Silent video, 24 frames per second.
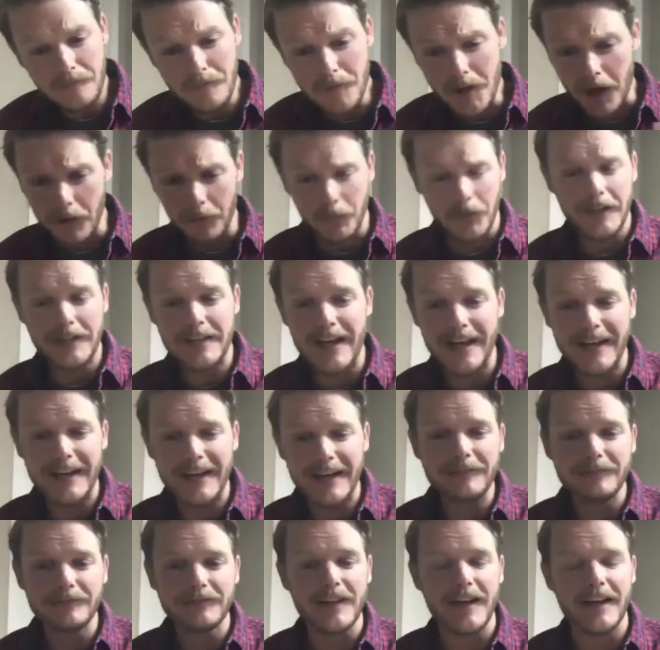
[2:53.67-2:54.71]
and we did
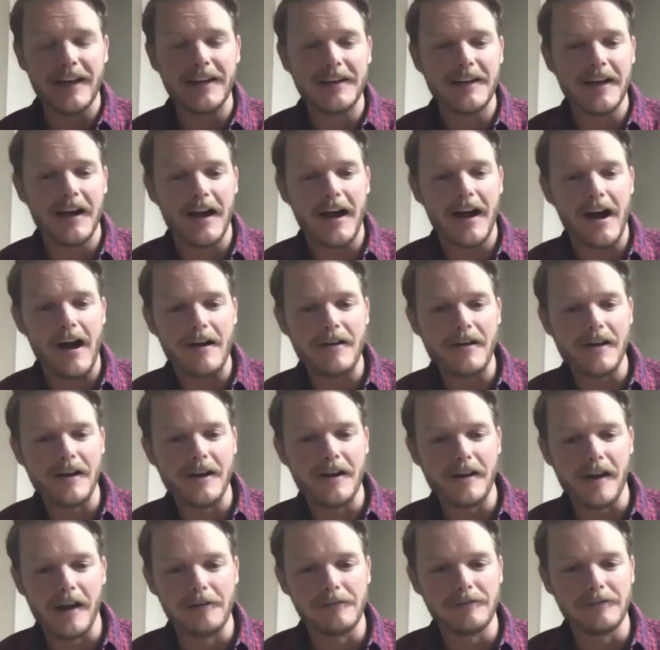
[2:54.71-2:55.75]
it and, uh, and,
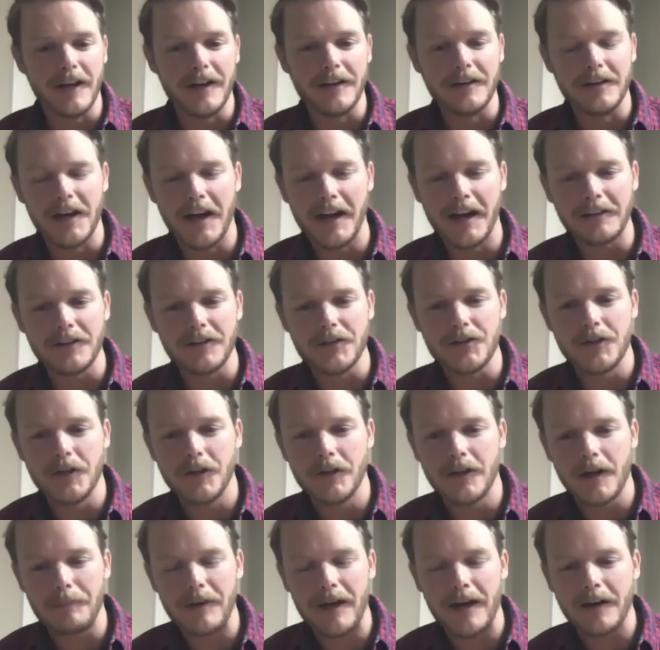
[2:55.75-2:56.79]
and and yanked this dude
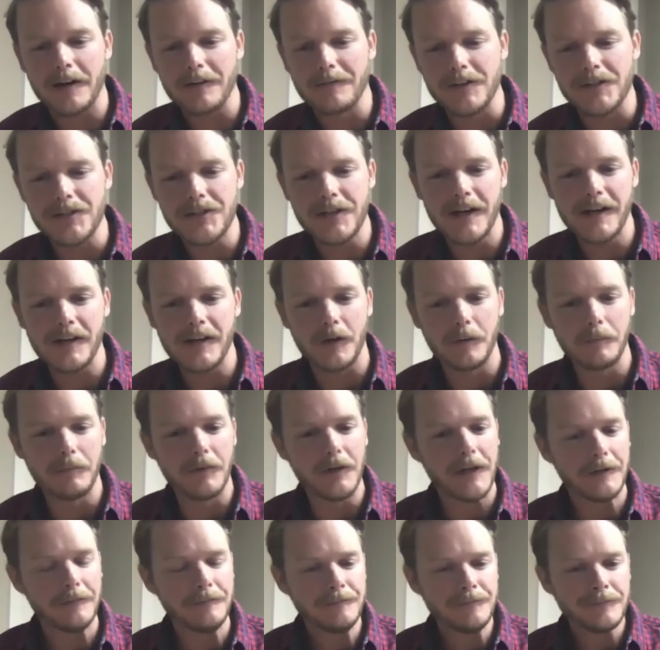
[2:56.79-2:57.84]
up out of a cell
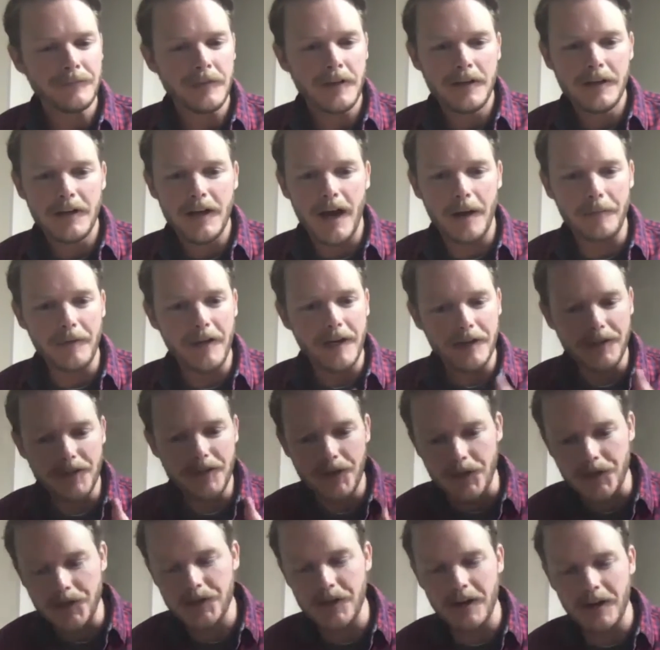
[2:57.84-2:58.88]
but i mean it's
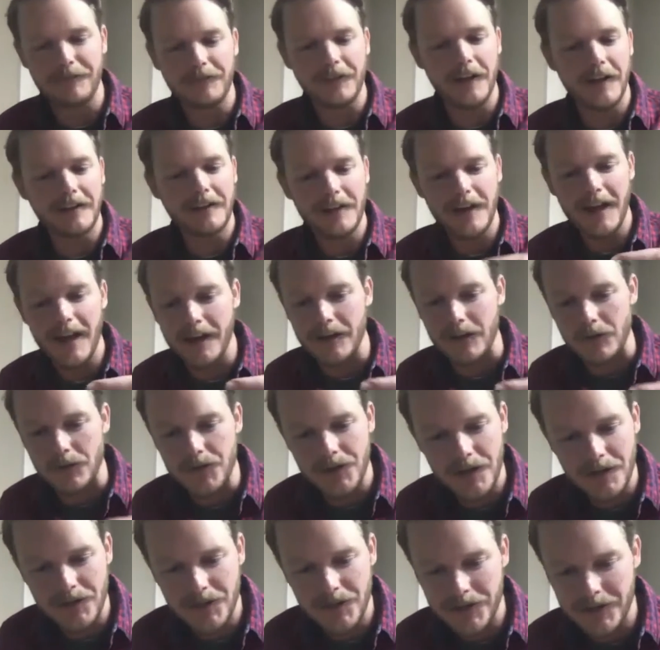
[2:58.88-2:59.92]
just stuff like that you
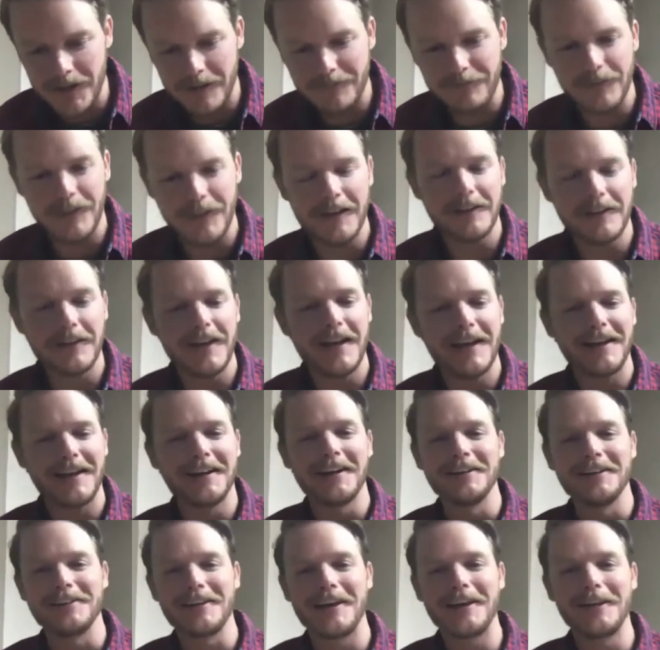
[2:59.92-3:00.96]
see stuff like that on a
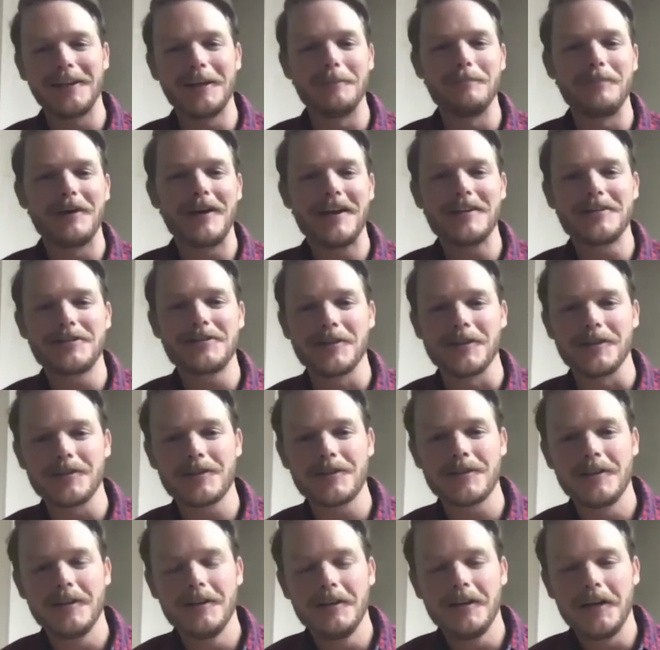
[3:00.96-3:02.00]
daily basis
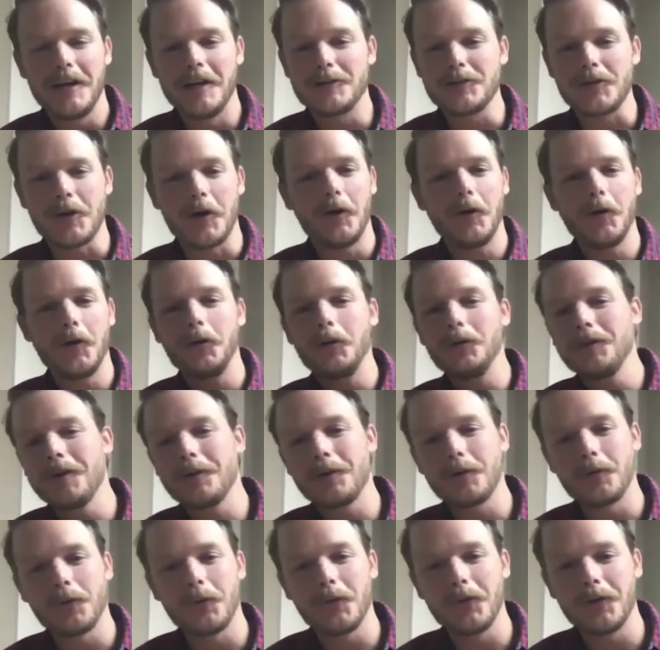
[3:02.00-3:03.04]
it's a whole nother
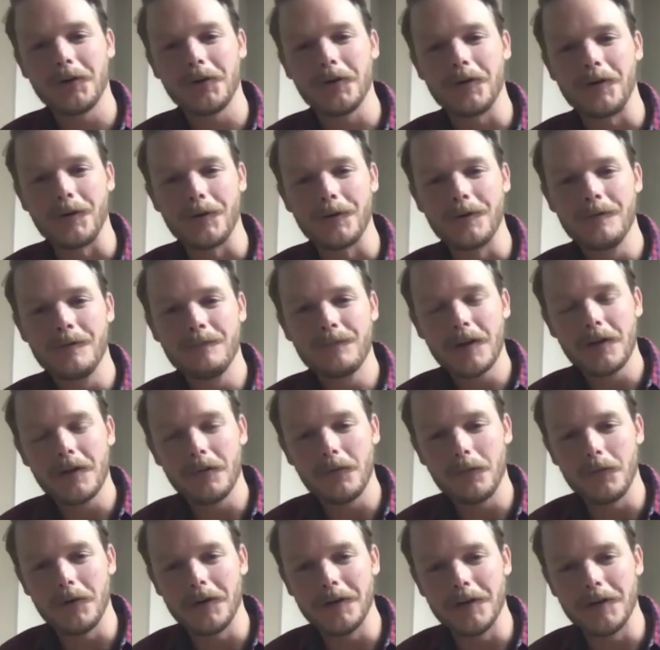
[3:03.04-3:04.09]
world
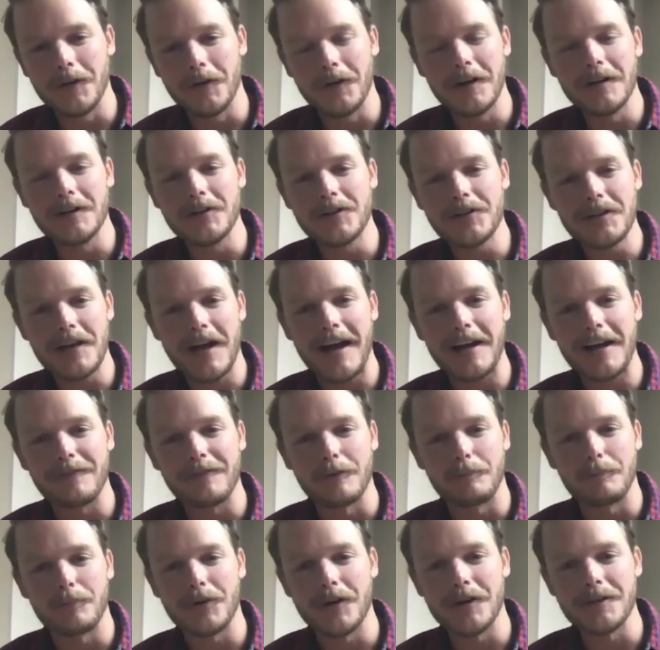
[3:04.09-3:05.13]
when you're inside of a
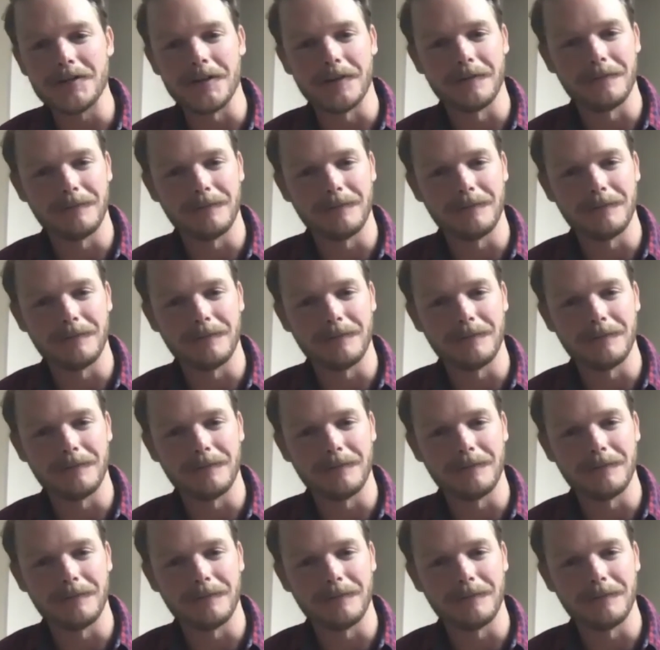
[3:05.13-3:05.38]
prison